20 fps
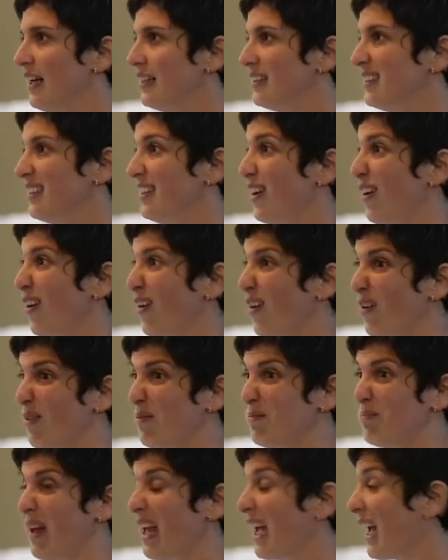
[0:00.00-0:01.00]
you
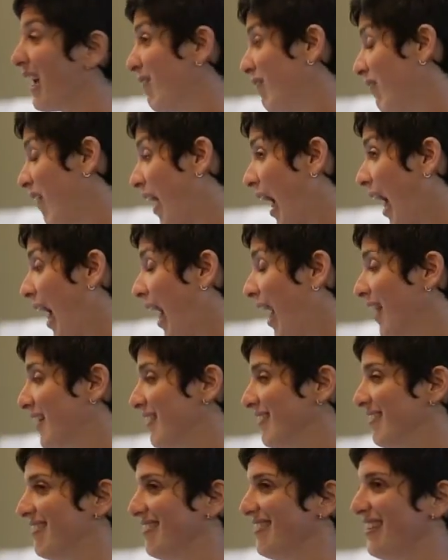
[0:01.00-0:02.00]
know, bacon fat
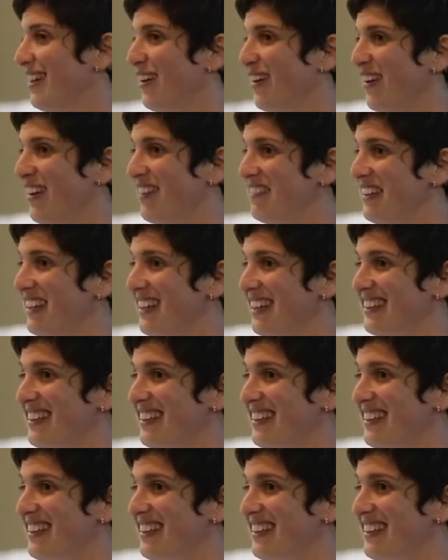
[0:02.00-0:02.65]
and, you know what I mean?